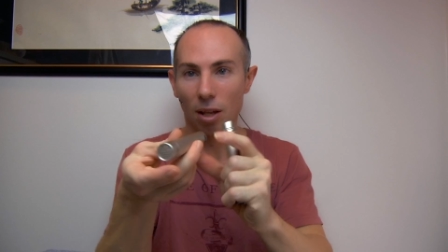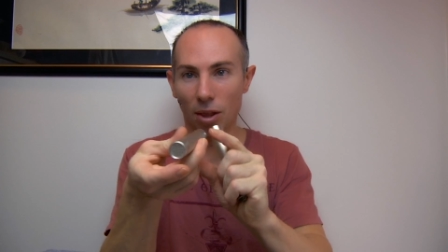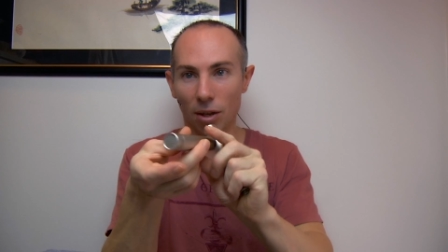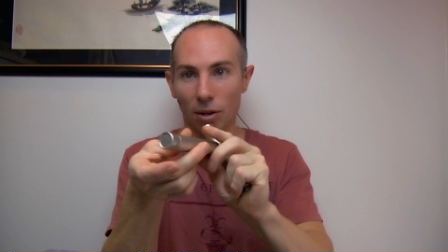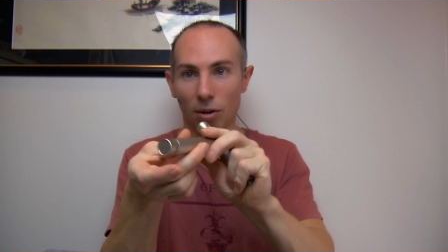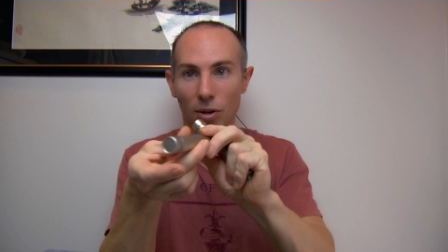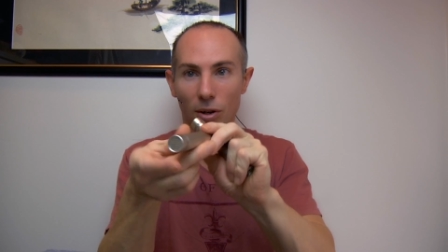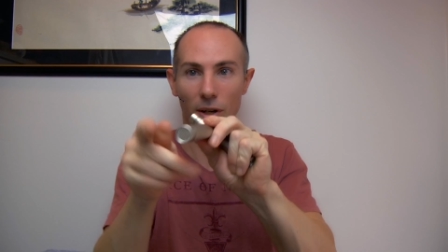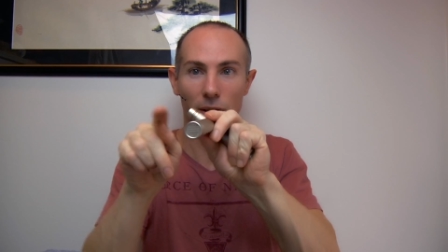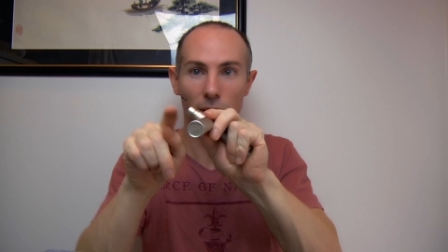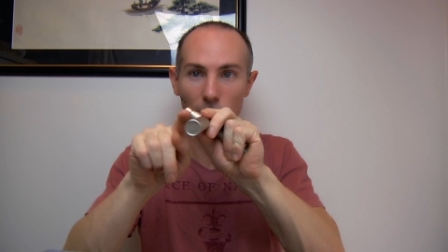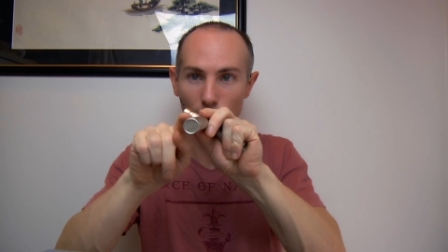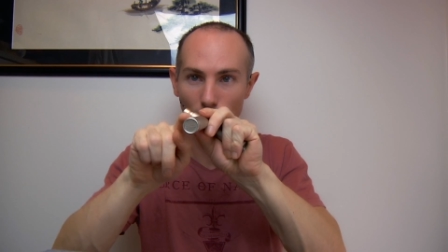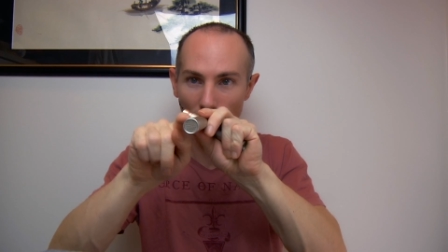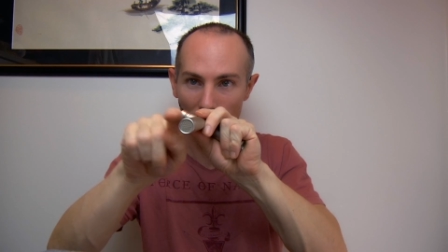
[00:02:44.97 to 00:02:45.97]
They're a
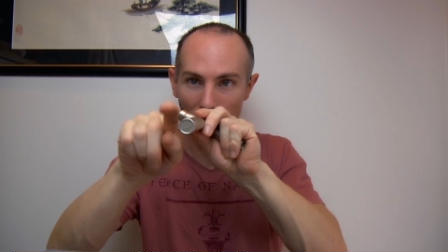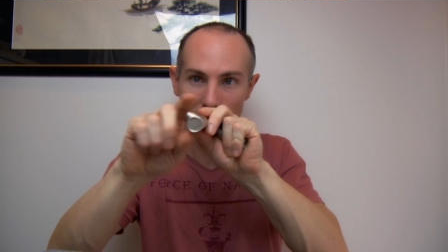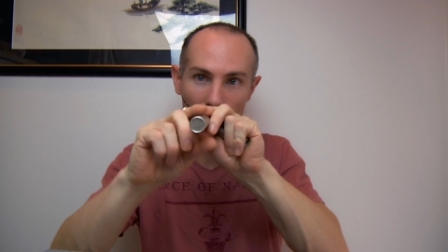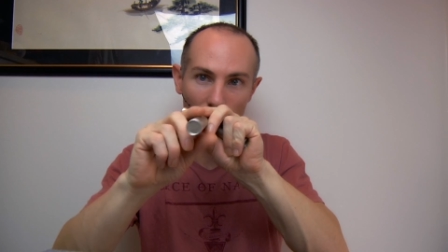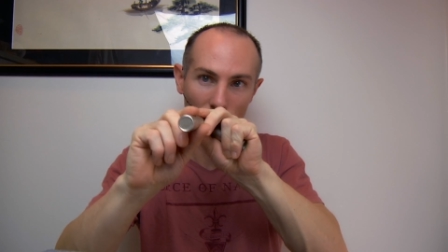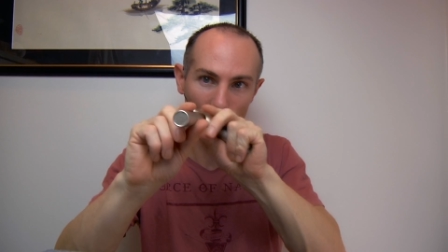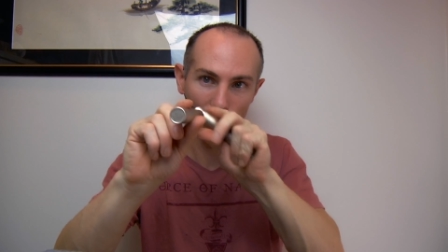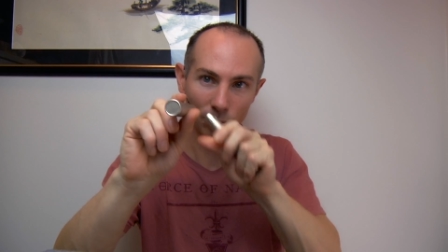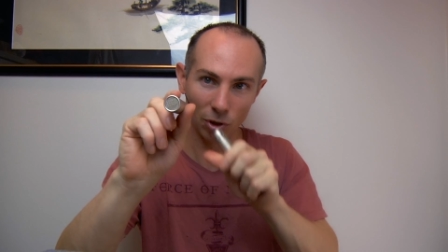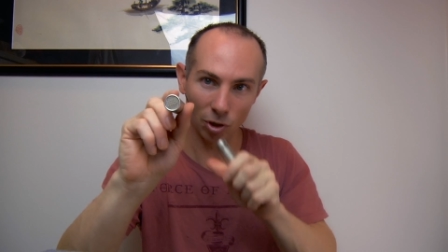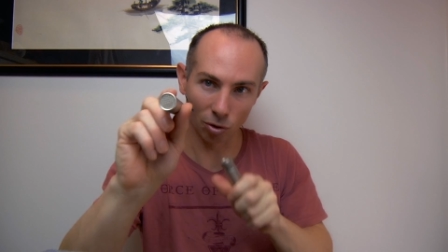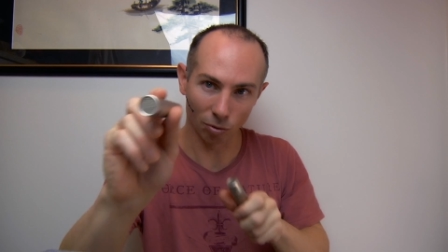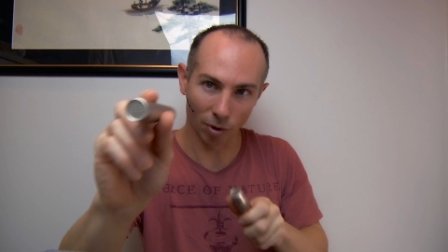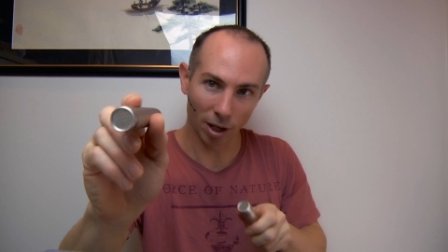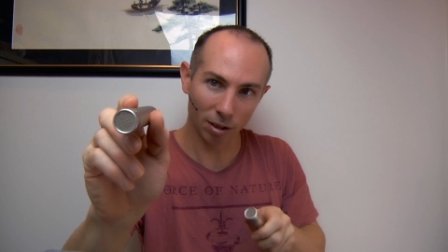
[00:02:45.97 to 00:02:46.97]
nice pencil
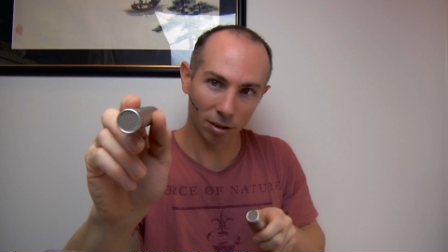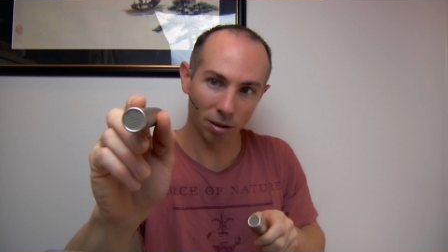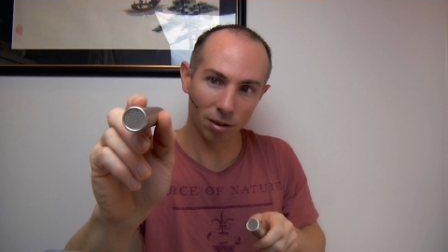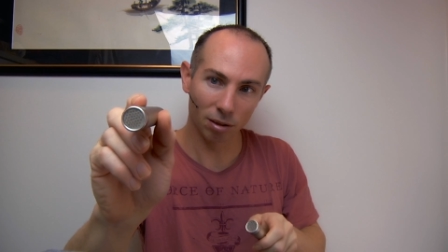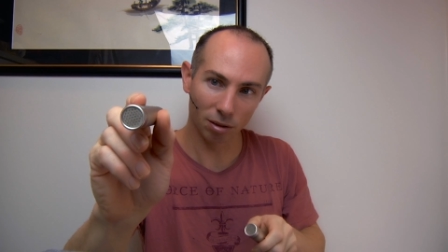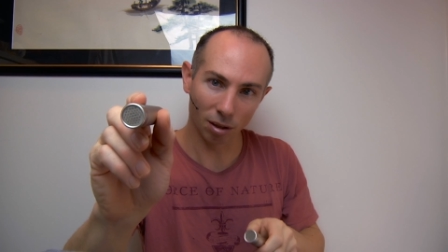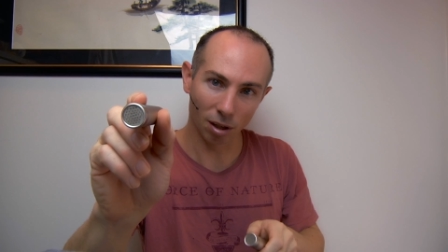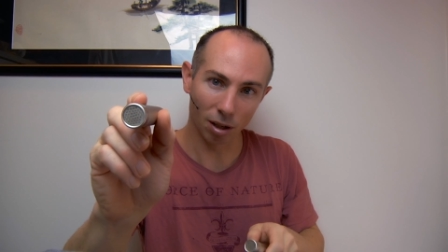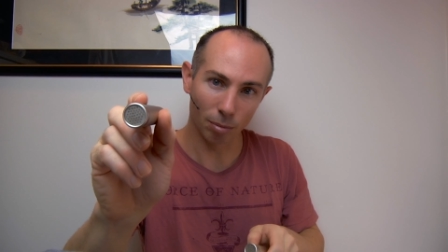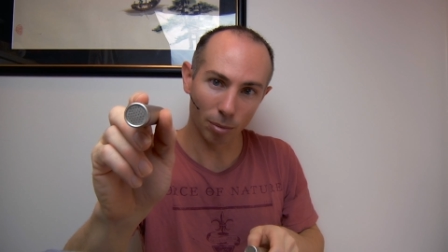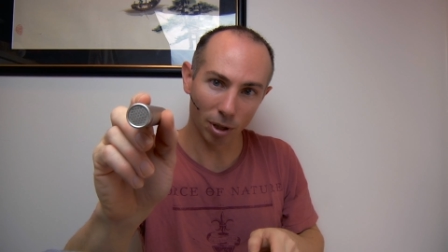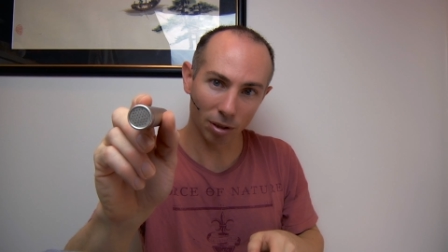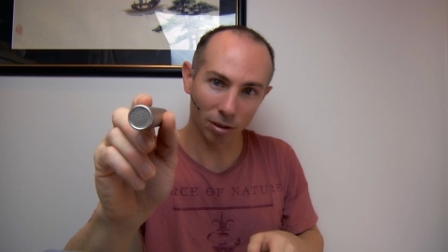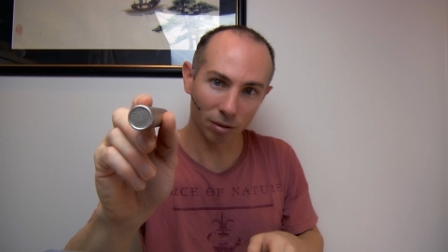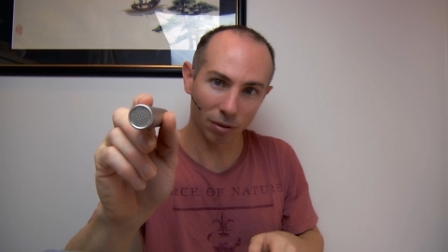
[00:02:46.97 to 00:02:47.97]
direct style
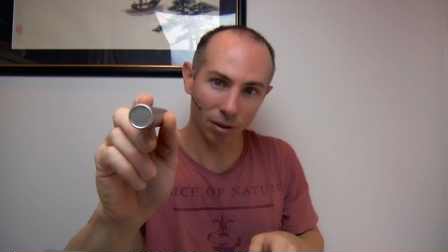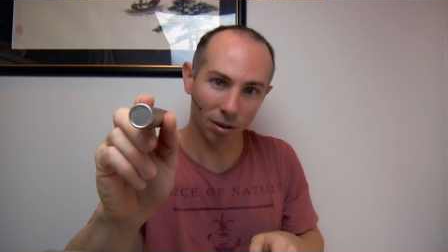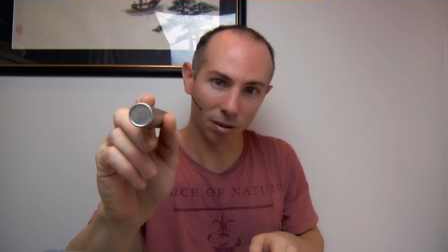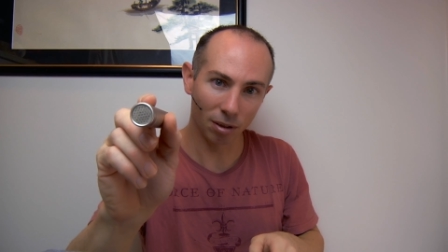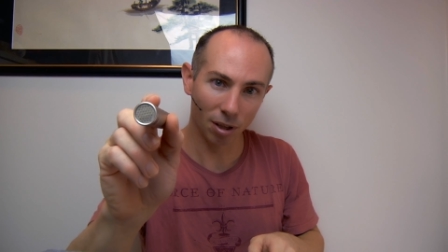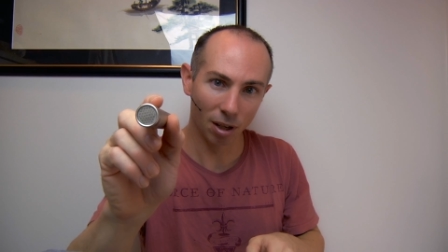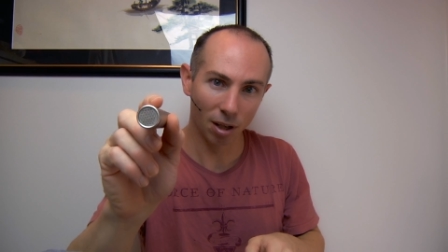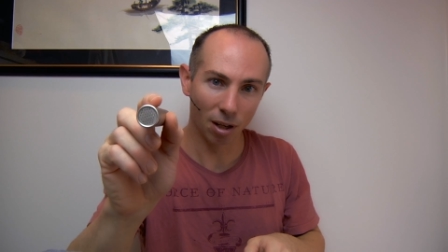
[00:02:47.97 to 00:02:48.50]
microphone.